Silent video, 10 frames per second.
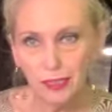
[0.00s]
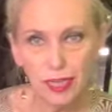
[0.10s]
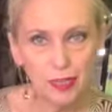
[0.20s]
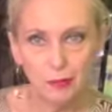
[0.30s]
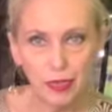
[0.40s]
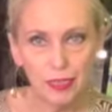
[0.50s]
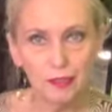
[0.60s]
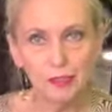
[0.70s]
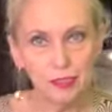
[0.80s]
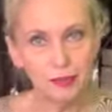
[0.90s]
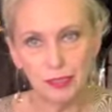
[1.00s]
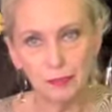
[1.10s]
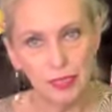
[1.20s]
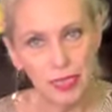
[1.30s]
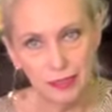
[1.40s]
try to make you do
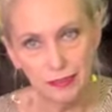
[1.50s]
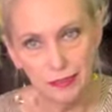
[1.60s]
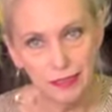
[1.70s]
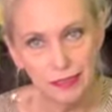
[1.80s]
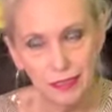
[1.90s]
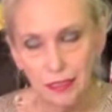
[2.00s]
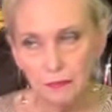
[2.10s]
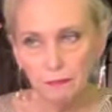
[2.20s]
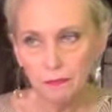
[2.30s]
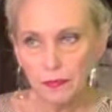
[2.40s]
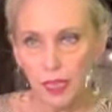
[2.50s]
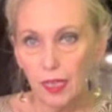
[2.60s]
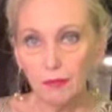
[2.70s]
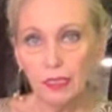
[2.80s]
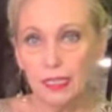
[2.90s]
some dancing.
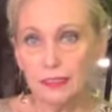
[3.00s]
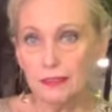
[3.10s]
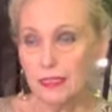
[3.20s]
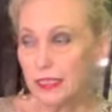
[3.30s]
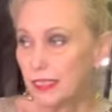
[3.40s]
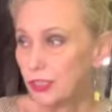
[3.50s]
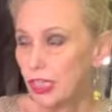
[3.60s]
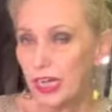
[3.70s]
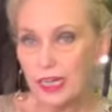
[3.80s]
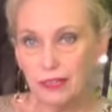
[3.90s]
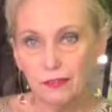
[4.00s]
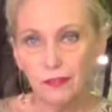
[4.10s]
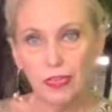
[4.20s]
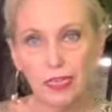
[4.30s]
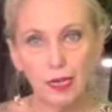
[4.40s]
I'm dancing in a chair. If
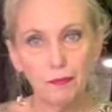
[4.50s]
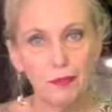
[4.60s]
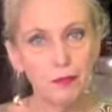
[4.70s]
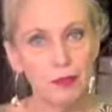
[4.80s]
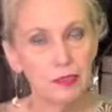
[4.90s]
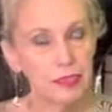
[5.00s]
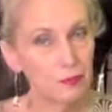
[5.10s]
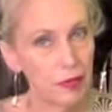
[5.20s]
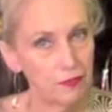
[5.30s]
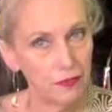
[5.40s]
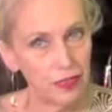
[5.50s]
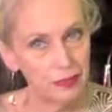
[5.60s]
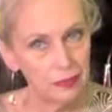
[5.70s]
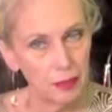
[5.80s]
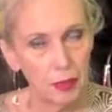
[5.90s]
I get up, you won't see my face.
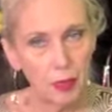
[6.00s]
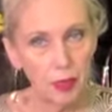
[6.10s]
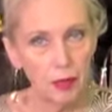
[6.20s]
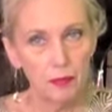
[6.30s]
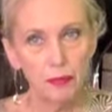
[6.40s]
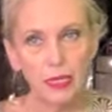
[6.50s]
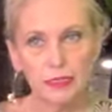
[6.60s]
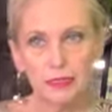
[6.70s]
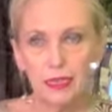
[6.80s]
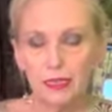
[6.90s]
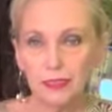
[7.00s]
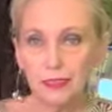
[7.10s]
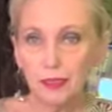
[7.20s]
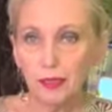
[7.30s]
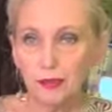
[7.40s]
But, you
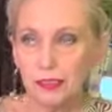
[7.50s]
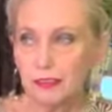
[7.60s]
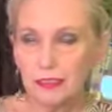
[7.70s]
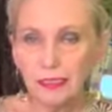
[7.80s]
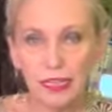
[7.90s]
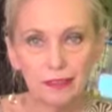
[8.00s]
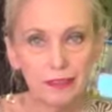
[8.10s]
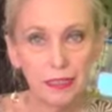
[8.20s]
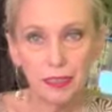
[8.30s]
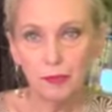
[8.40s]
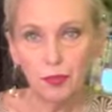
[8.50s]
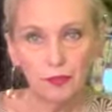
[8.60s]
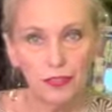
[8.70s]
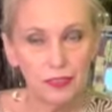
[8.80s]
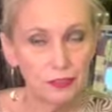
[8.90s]
know, just the dancing and the
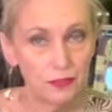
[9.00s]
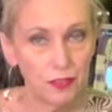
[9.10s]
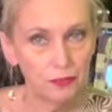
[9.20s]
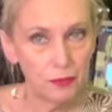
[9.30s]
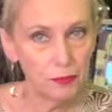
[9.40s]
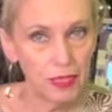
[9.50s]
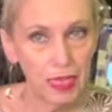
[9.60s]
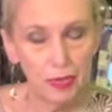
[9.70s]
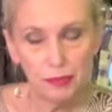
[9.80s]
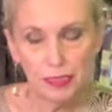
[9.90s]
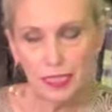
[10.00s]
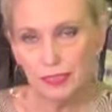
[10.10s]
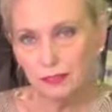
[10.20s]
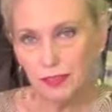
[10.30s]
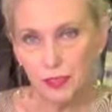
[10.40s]
moving is fun for me. I always like
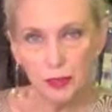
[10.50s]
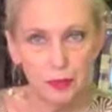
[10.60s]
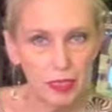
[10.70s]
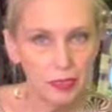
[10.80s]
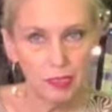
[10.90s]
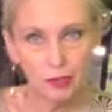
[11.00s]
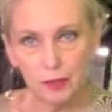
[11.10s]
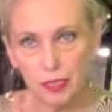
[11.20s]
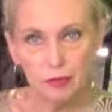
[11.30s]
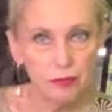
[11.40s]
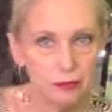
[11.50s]
for there to be a little bit of